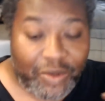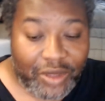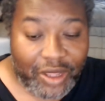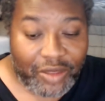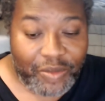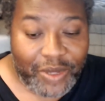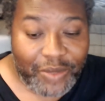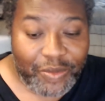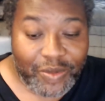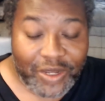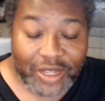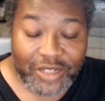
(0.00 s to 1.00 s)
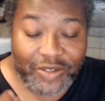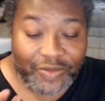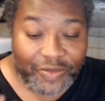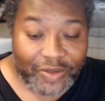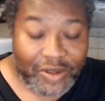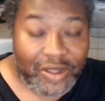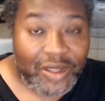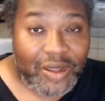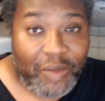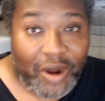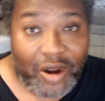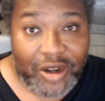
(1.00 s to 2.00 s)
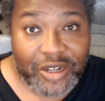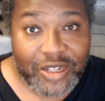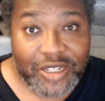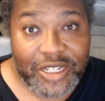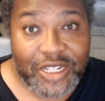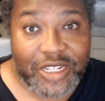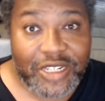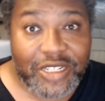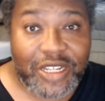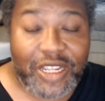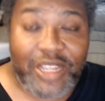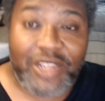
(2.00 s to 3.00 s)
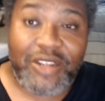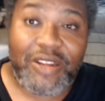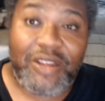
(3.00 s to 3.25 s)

with other people because of my heart disease and